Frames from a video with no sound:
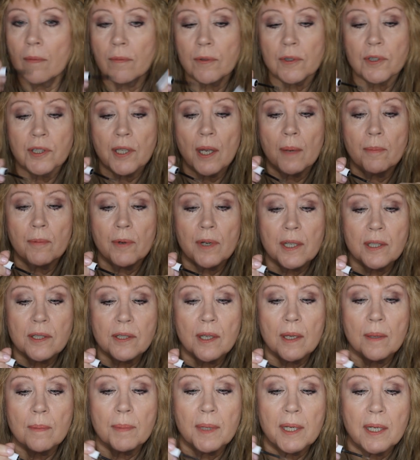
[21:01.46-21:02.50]
For some
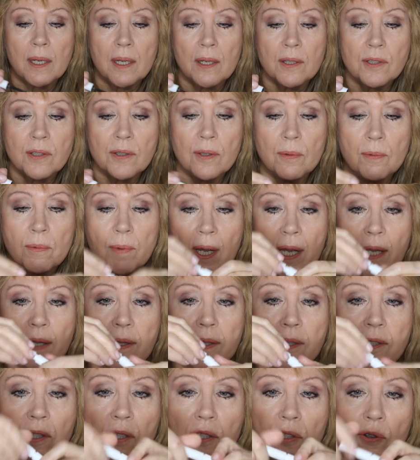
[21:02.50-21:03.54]
reason, because of the way
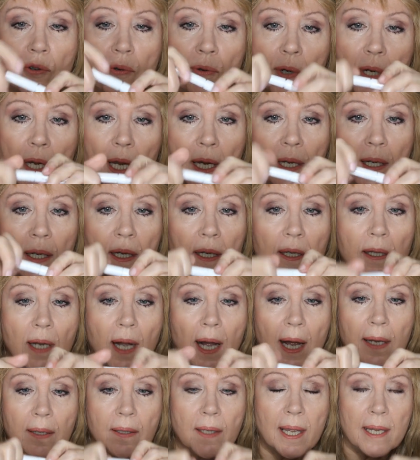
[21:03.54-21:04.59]
this is created,
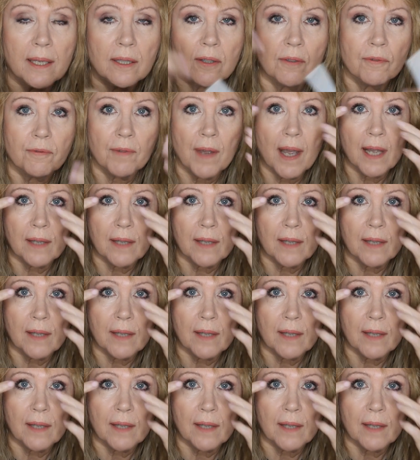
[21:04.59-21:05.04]
I like the